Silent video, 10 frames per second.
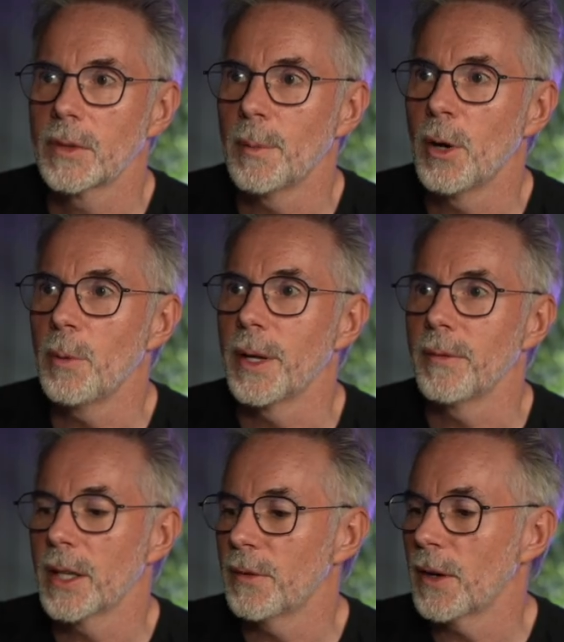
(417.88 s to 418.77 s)
I'm
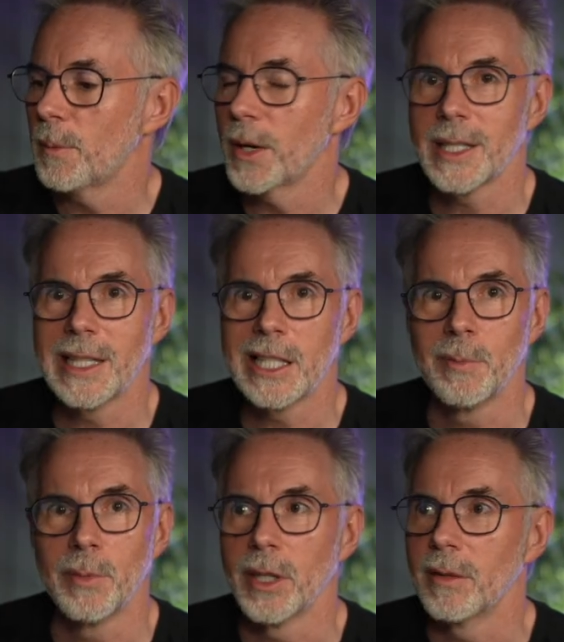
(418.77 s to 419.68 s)
hoping that if I press this
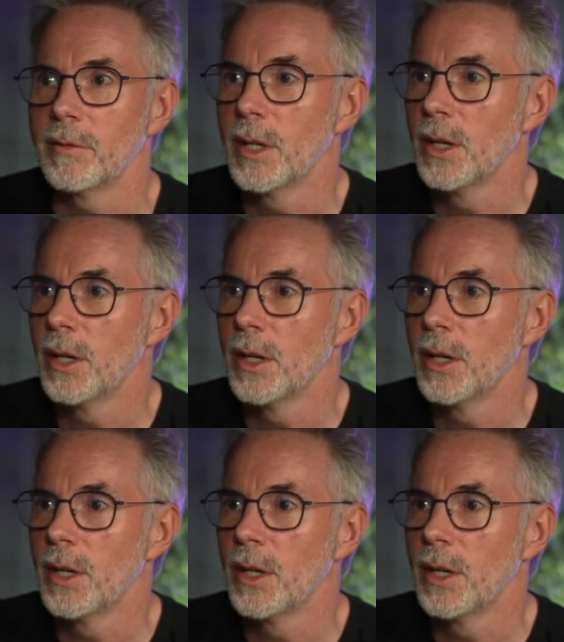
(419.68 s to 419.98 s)
button,